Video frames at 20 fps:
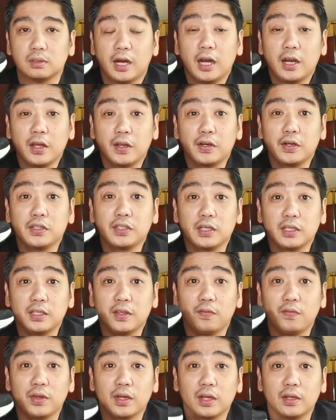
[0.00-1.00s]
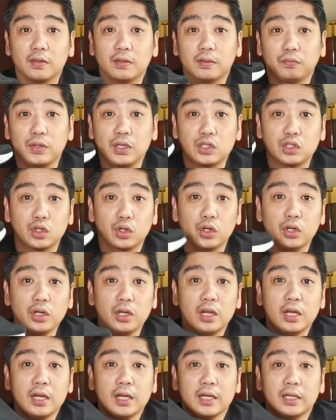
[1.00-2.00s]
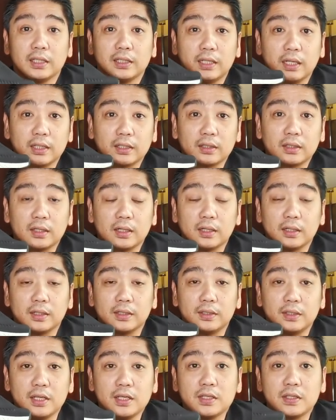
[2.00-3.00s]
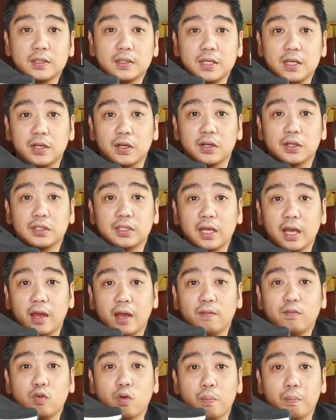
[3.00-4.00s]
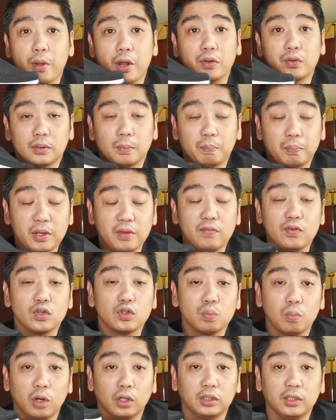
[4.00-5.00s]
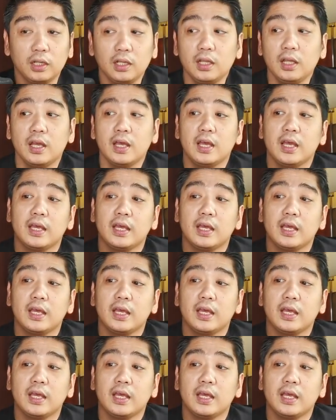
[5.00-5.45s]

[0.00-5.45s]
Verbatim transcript: Another significant feature that uh, these sneakers have compared to the previous model